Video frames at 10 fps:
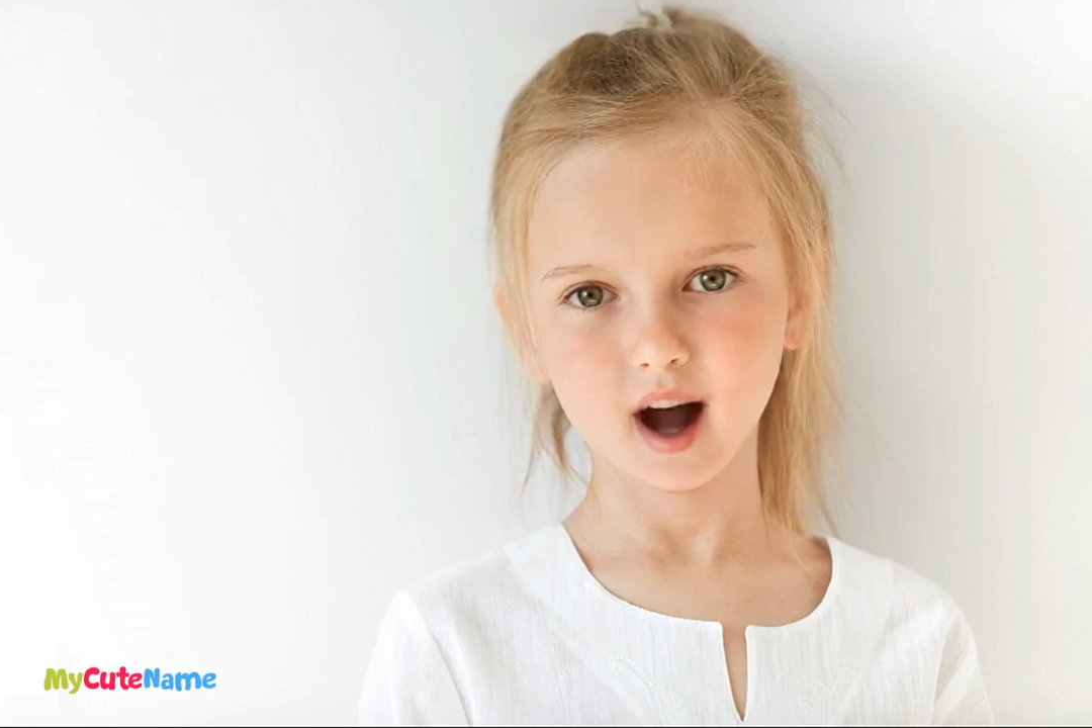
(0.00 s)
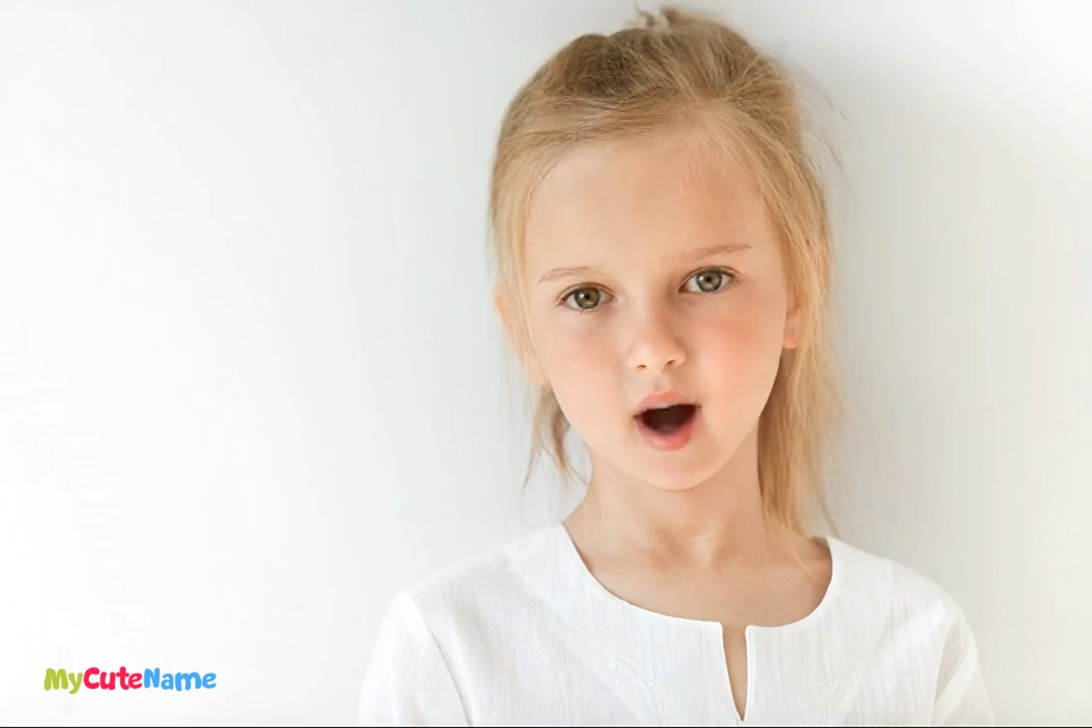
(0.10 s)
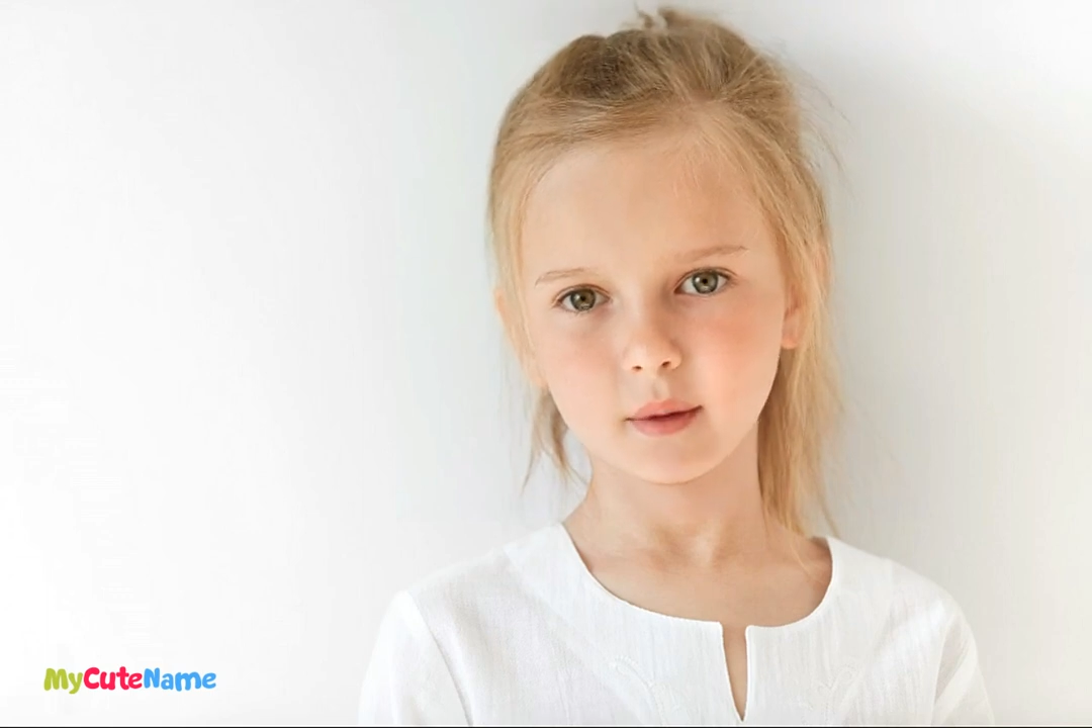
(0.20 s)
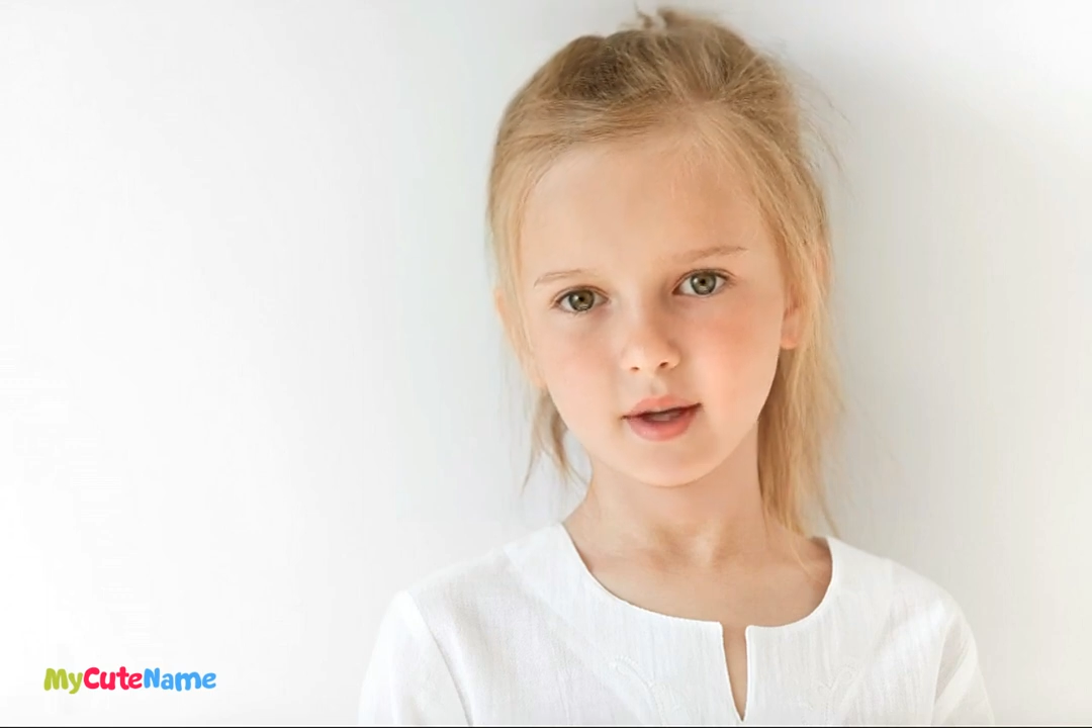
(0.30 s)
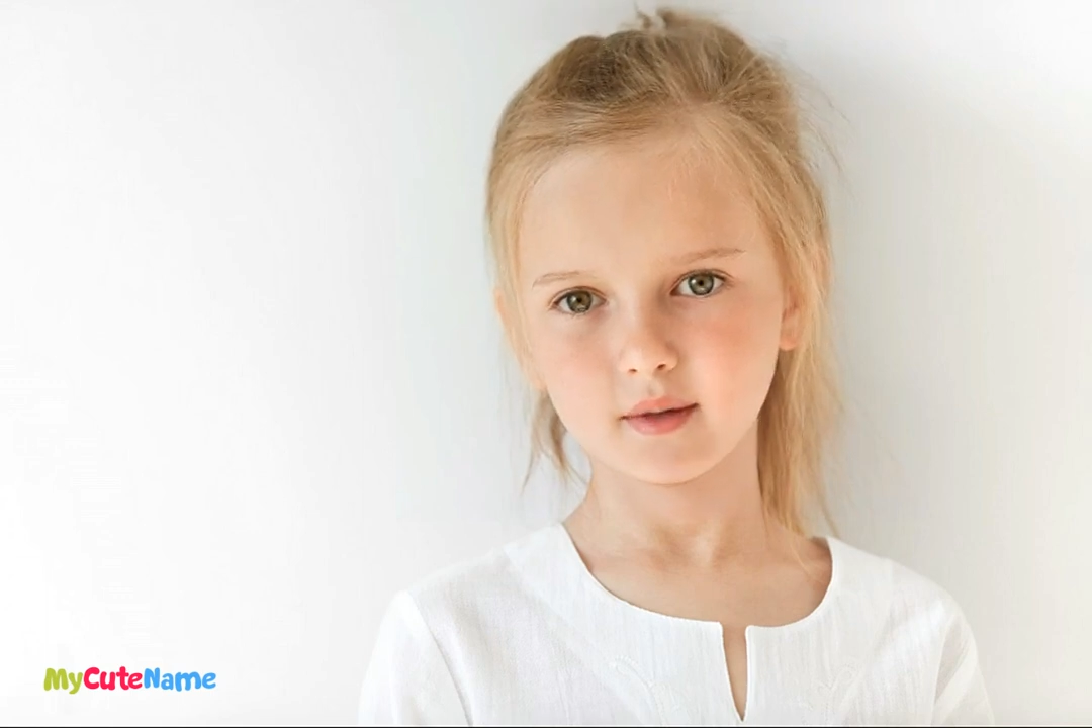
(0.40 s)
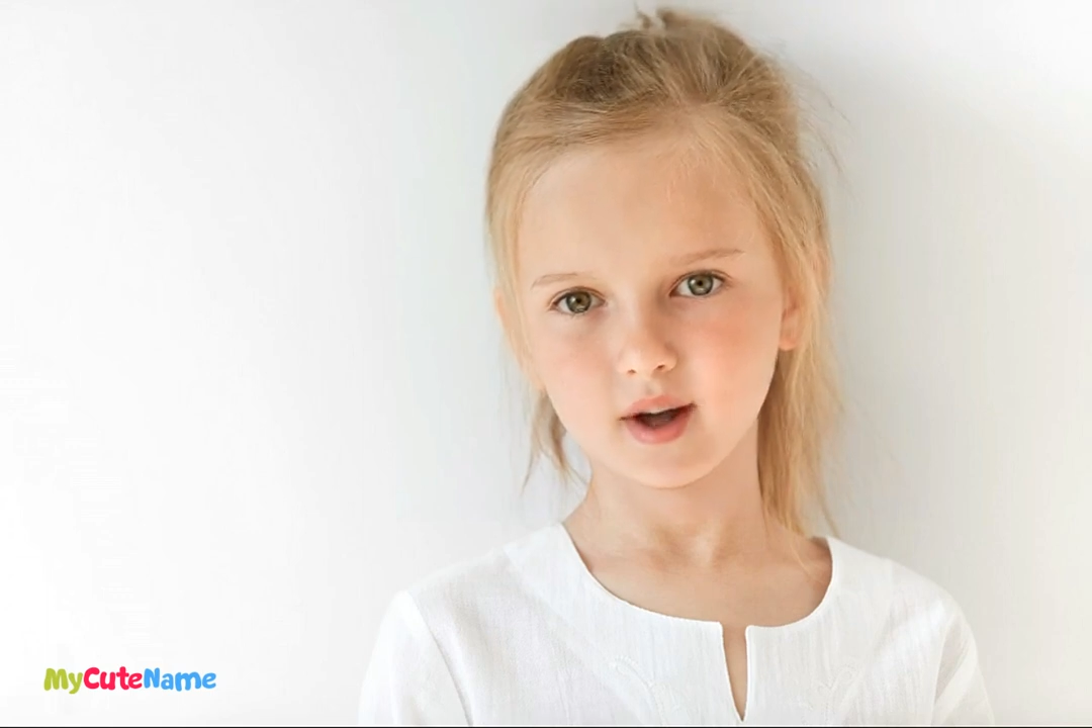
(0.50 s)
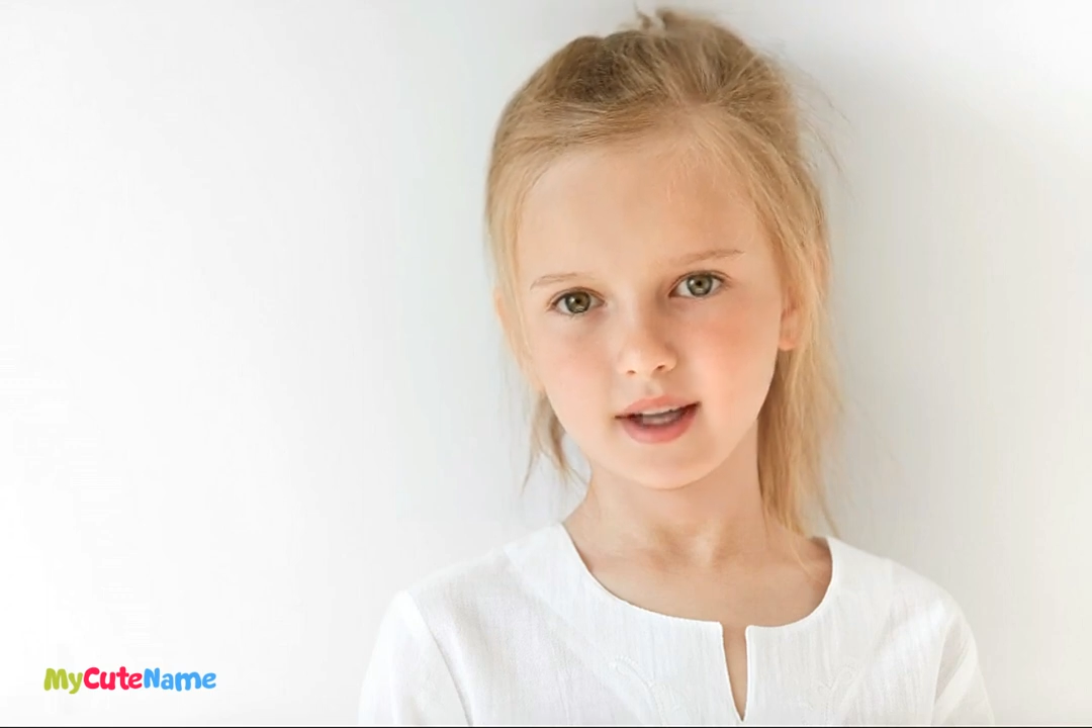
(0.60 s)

hopes for